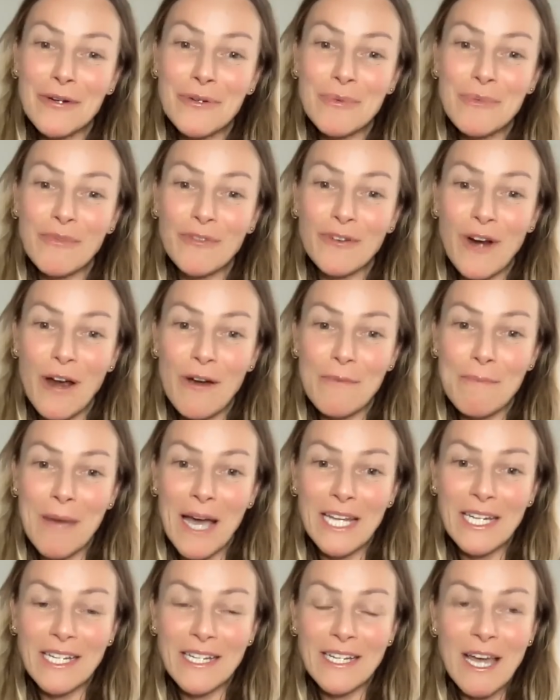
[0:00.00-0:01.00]
group for our
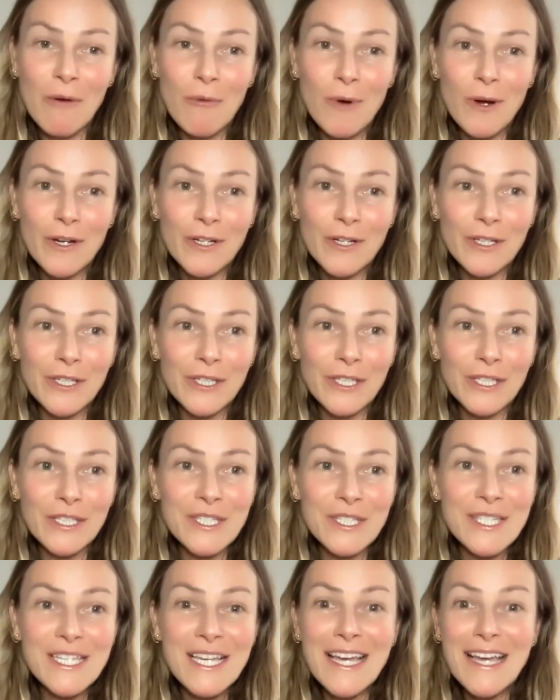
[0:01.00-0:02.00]
mighty
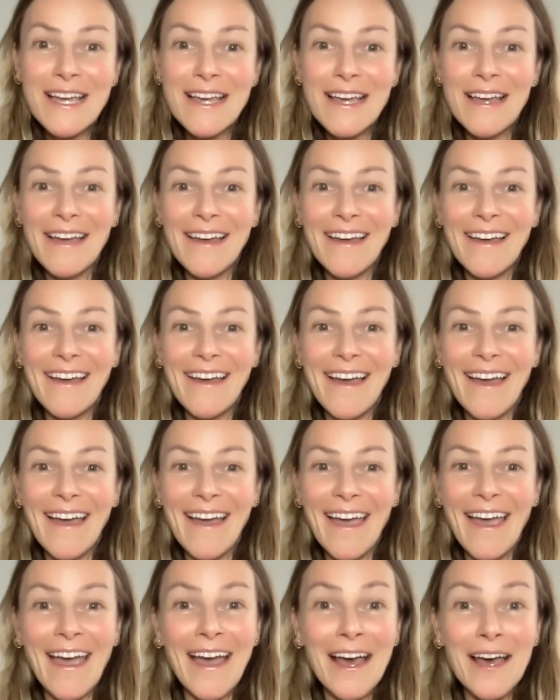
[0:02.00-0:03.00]
networkers.
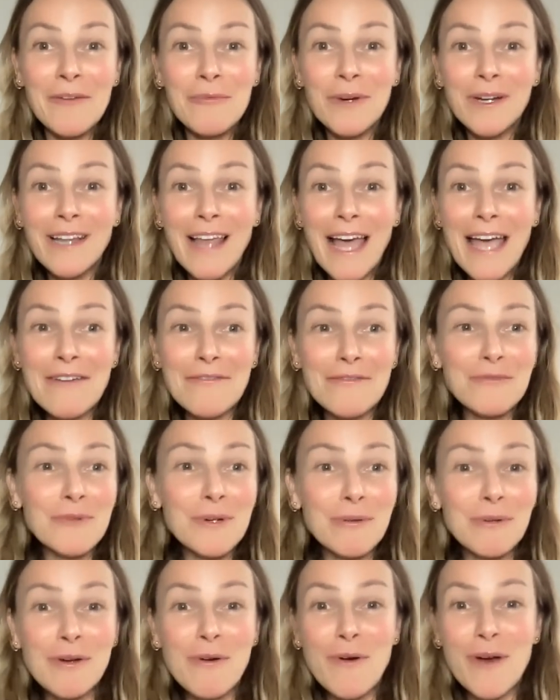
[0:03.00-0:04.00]
And we're live,
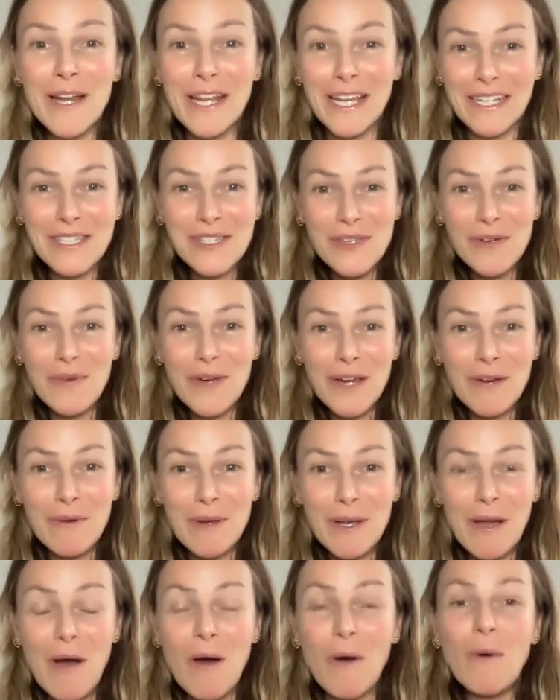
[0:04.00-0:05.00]
we're recording. So here we
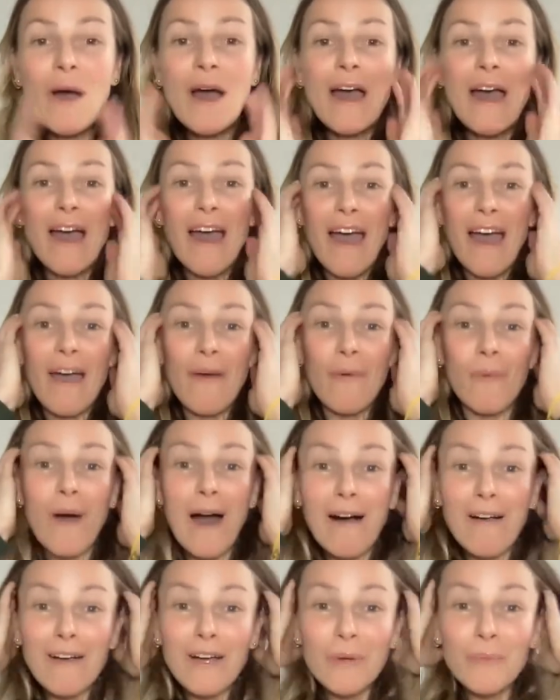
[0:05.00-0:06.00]
go.
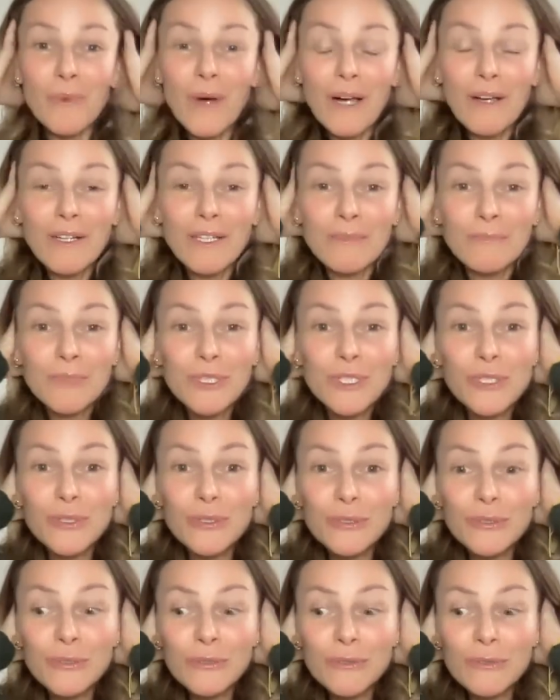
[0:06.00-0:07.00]
Welcome
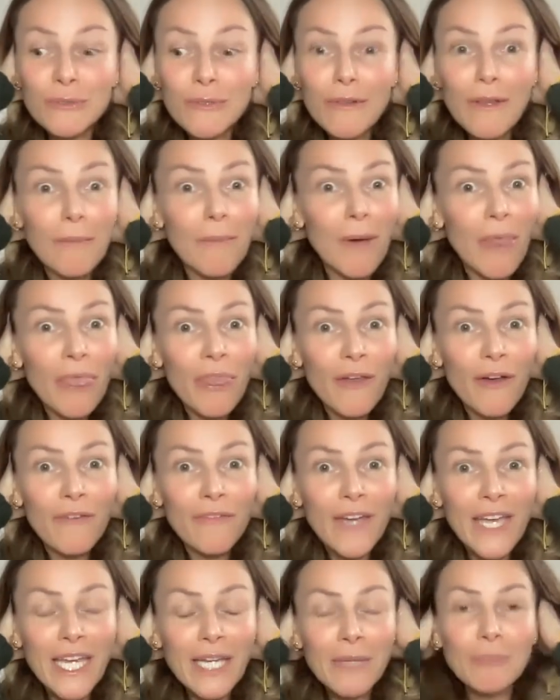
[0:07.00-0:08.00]
to the month of
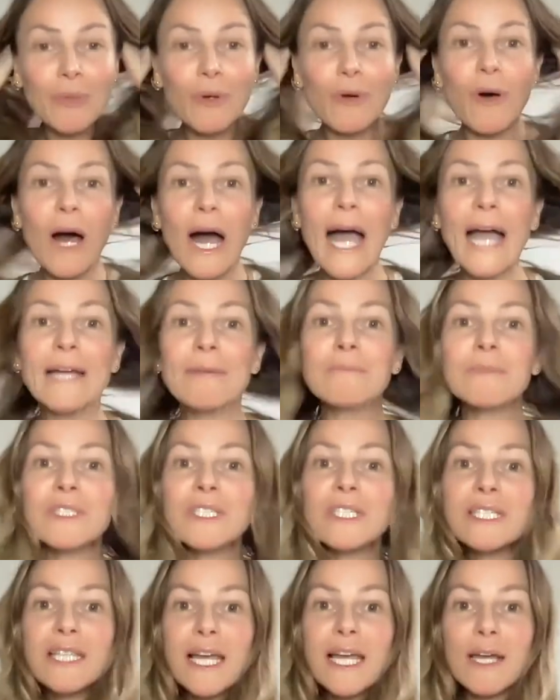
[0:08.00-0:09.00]
April. I'm
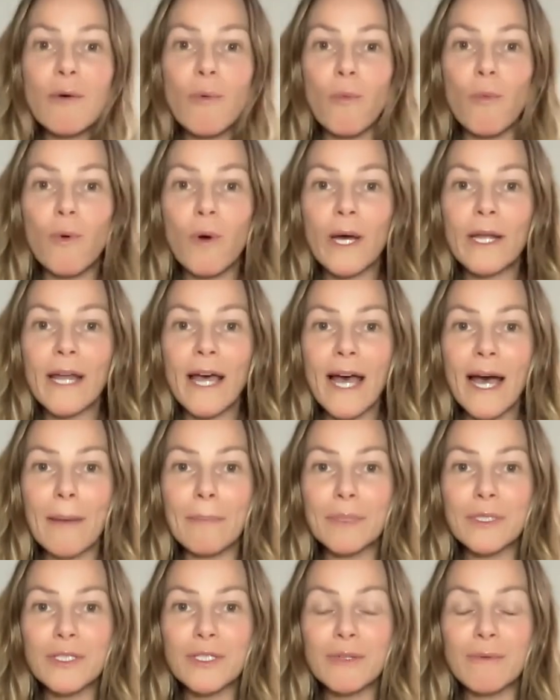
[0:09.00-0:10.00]
just like, what
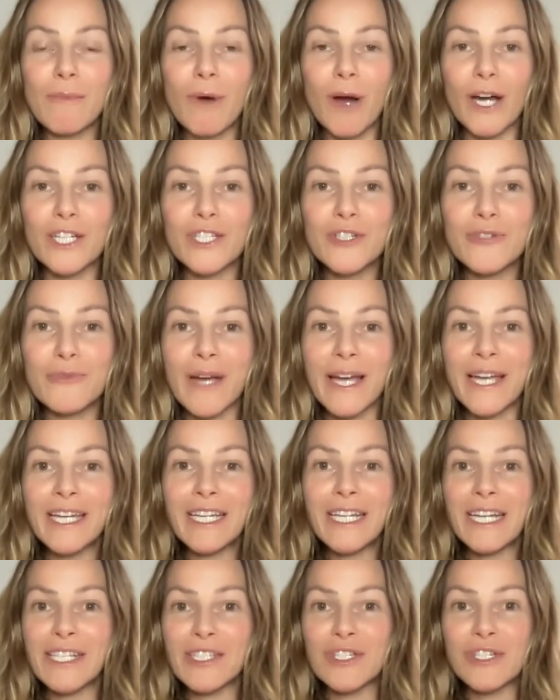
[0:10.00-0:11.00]
happened to March,
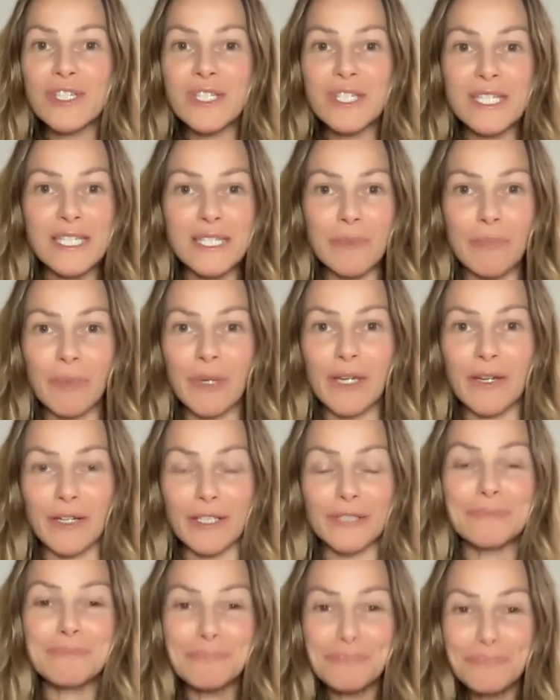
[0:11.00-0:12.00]
right? It just
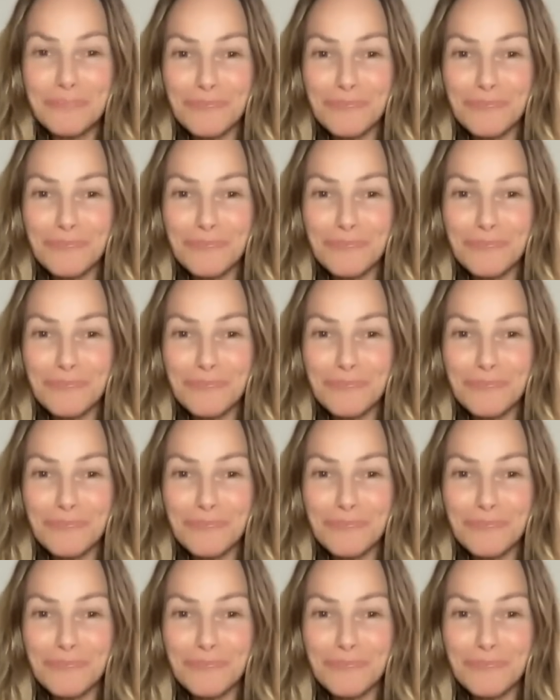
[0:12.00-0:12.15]
disappeared.